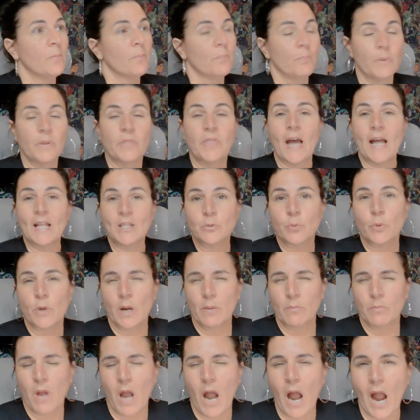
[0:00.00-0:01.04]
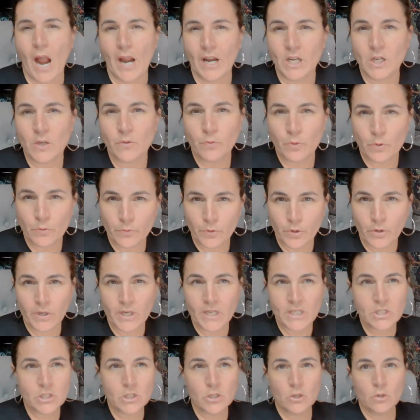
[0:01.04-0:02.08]
But that's what I'm kind of
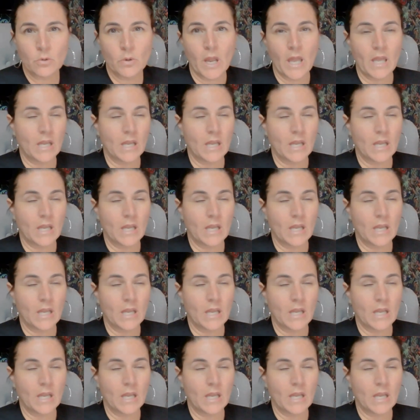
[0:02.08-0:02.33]
referring to.